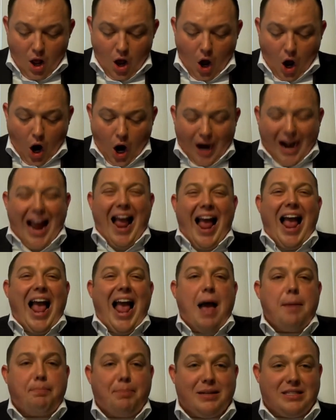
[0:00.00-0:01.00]
our
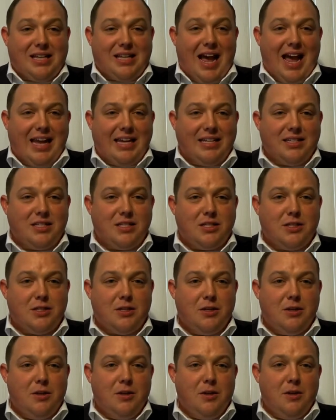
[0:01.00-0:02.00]
appetites,
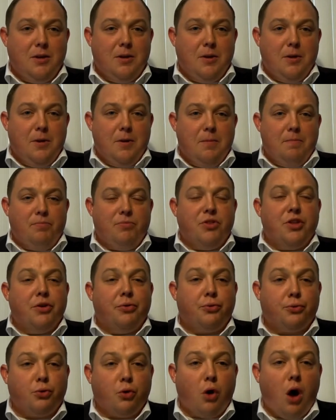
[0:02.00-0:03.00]

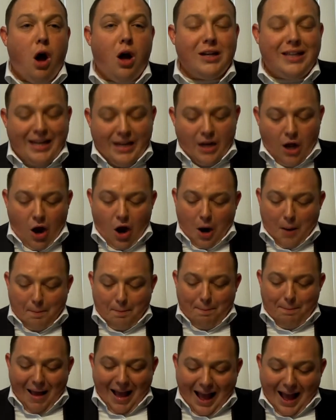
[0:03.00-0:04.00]
defrauding our
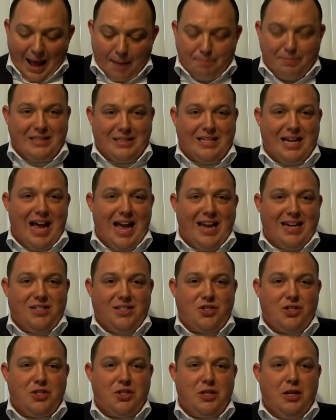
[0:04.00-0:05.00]

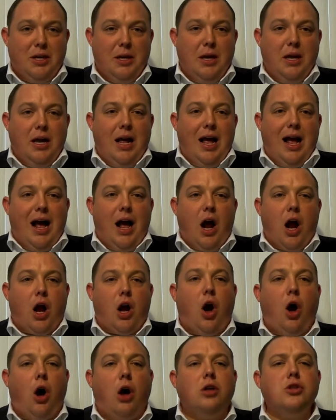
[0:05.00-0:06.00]
appetites,
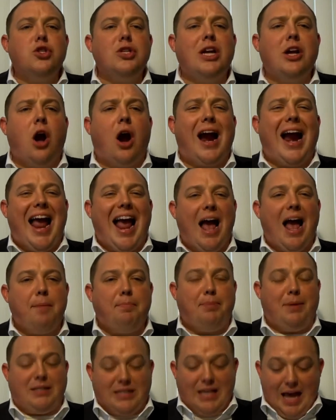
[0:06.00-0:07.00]
causing our
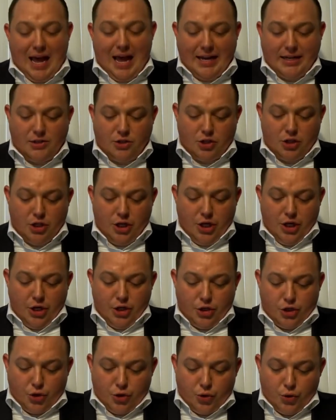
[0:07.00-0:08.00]
appetites
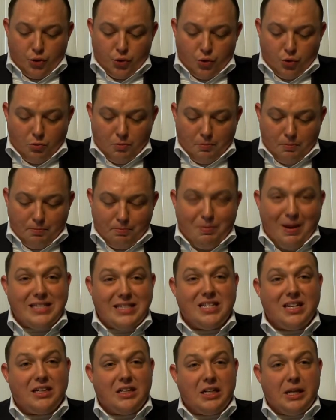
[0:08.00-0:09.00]
to
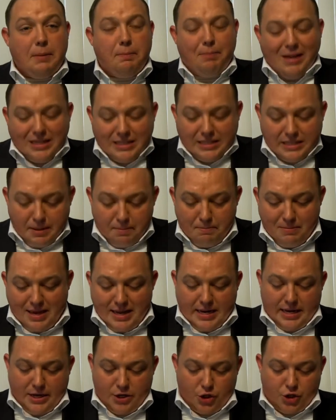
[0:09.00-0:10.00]
basically be
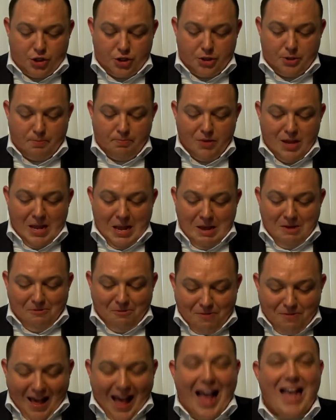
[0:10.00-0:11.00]
diminished.
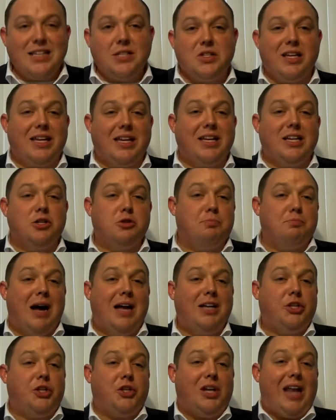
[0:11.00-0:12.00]
Fasting is
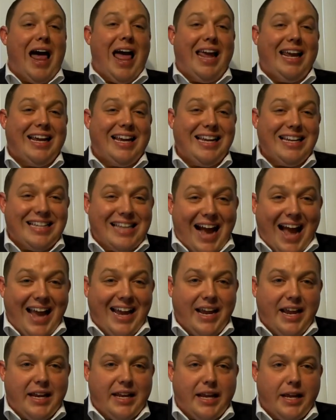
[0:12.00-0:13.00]
much like
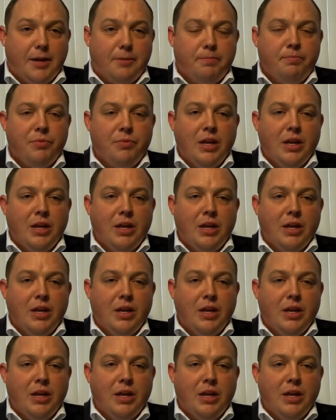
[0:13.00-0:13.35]
dieting.